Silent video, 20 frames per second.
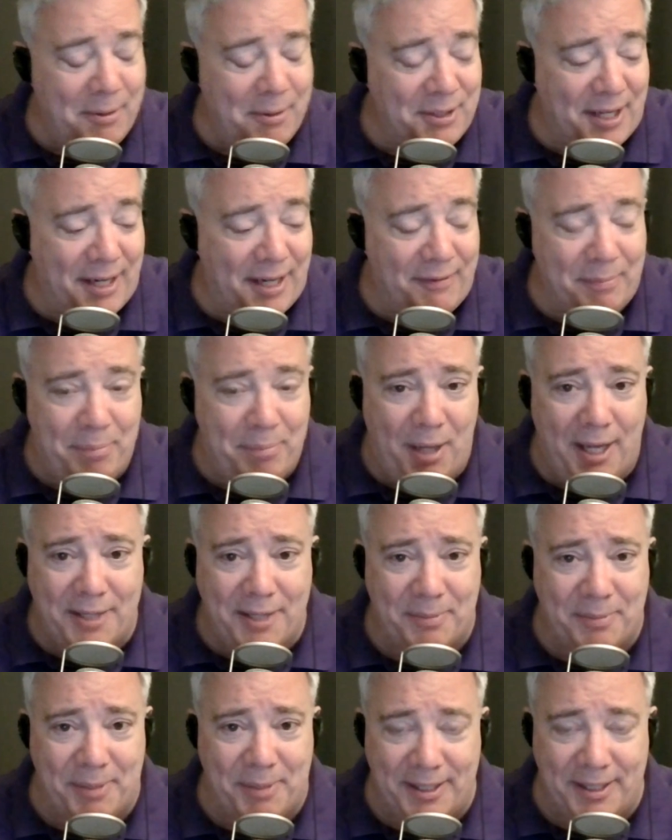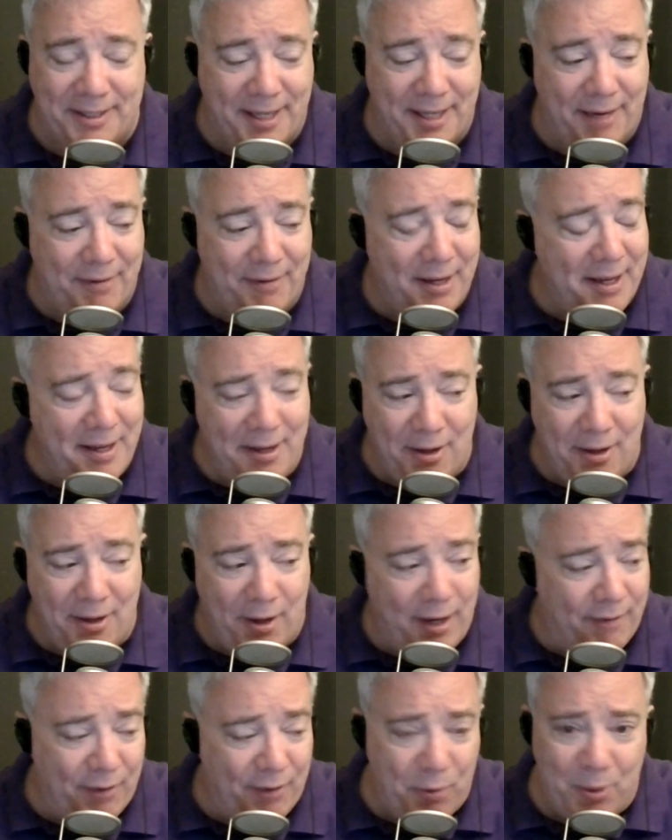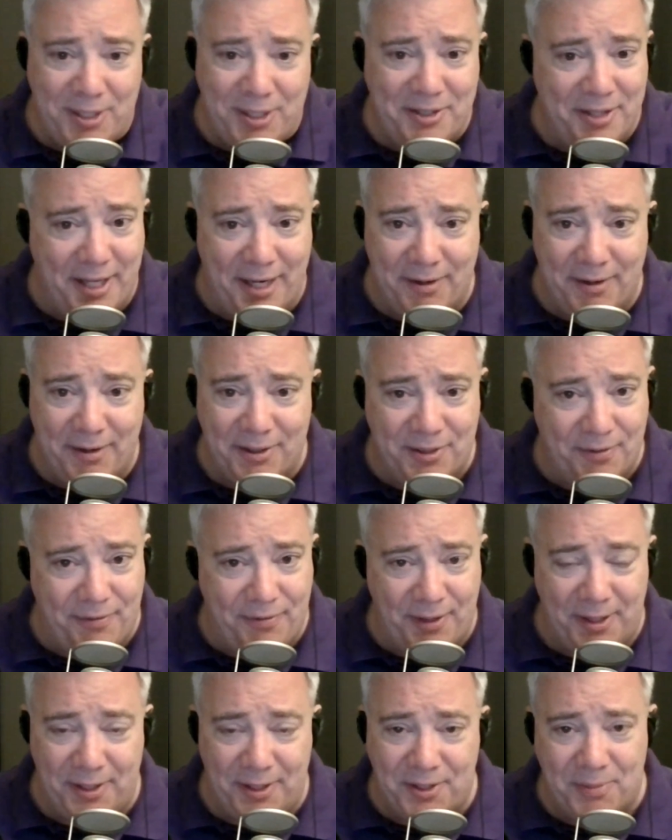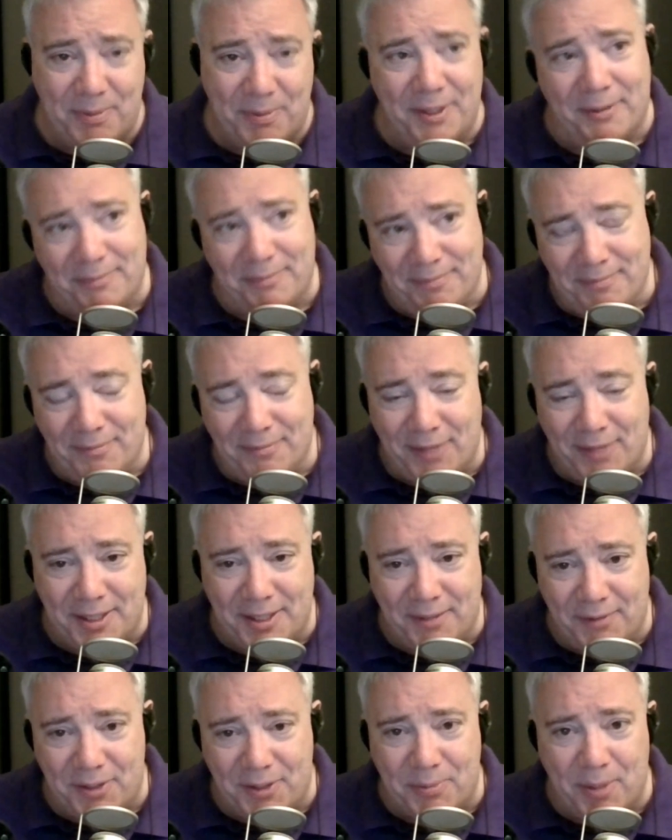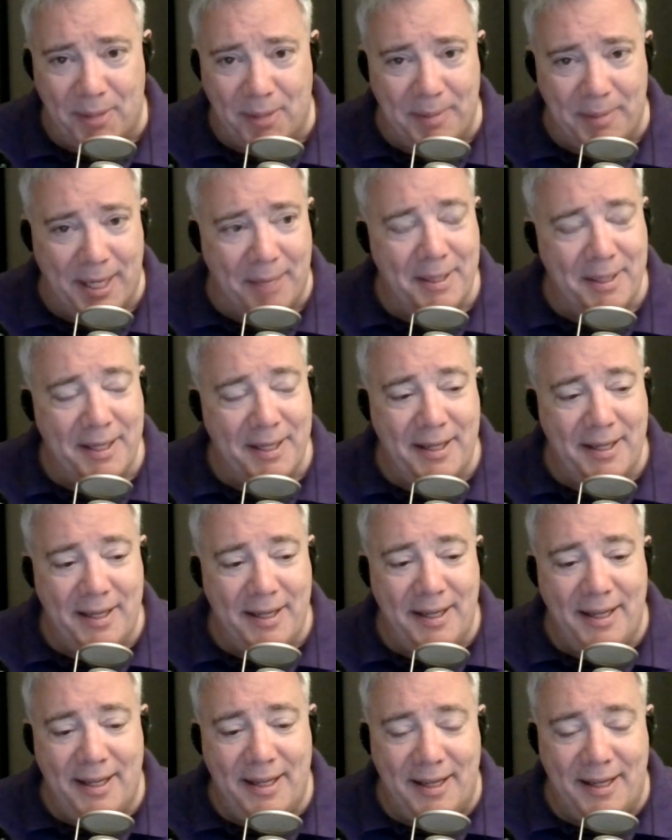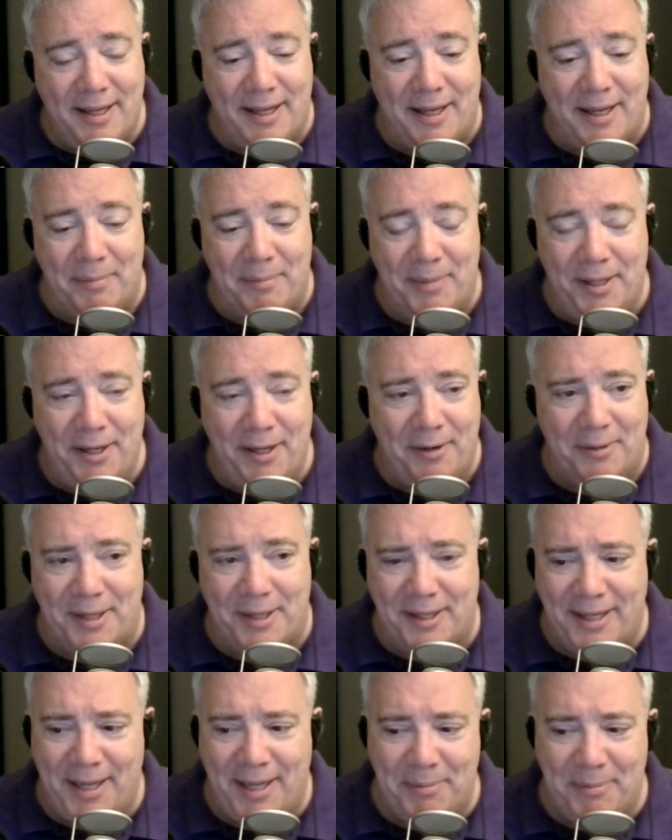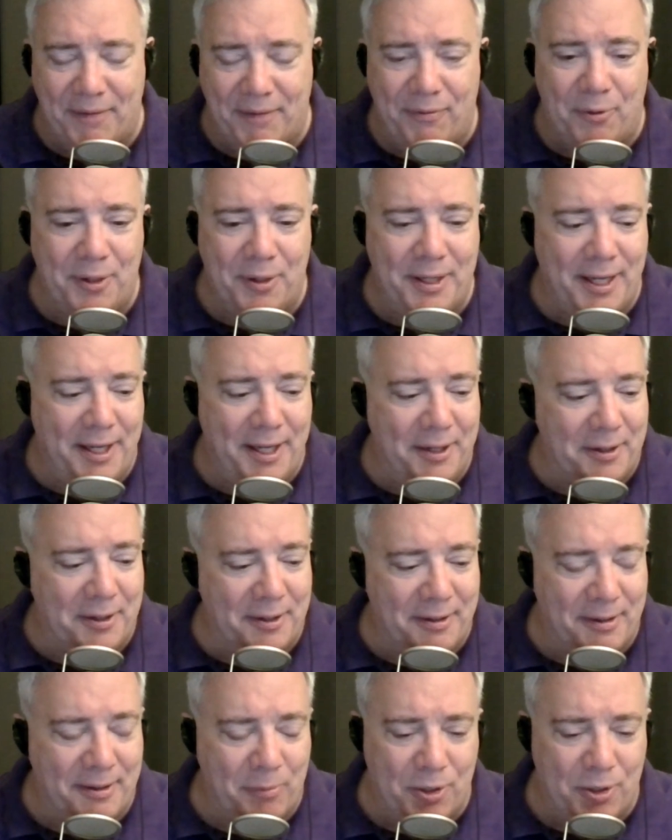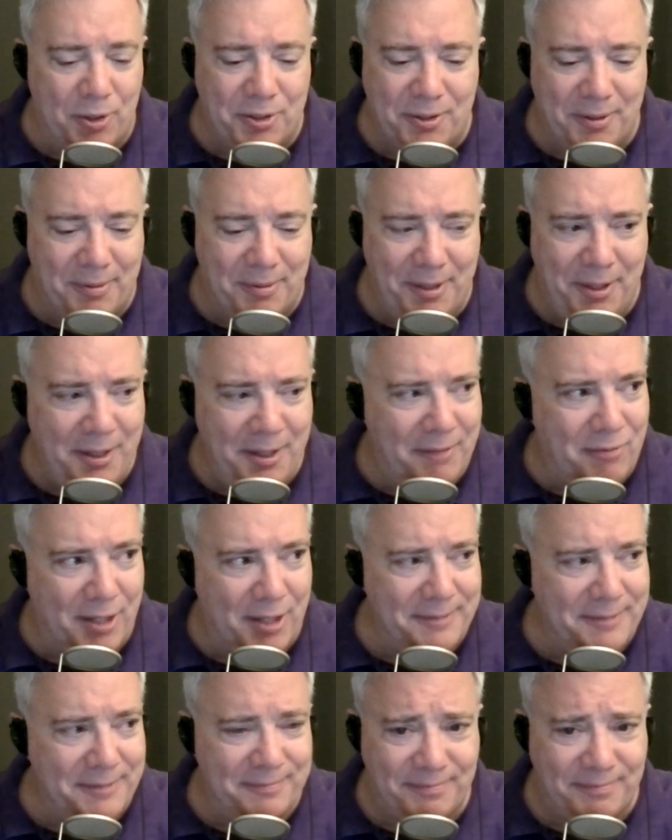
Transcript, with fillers: is that even possible it's every, yeah, the everyone's map. there it's a fairly you know relatively small map um, you know in a game like fortnite or a warzone you could run